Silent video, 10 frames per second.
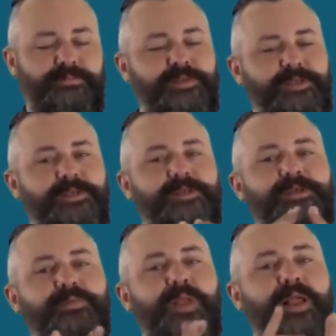In
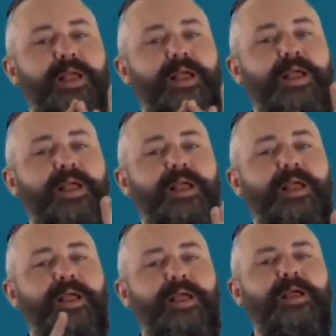2009, the
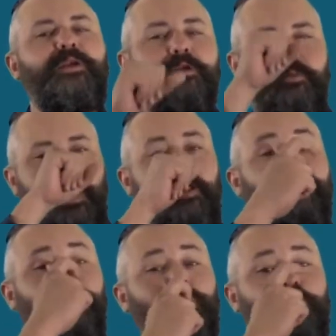swine flu
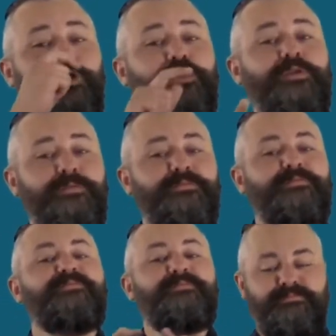caused
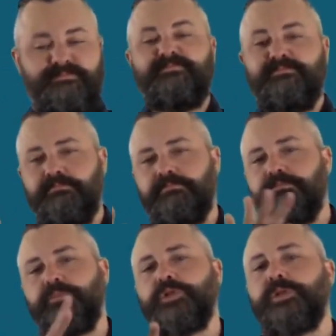284,000
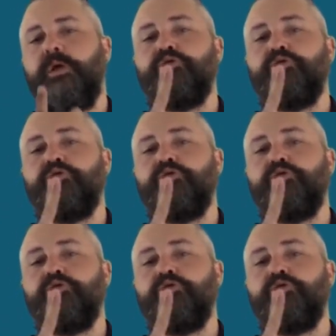deaths.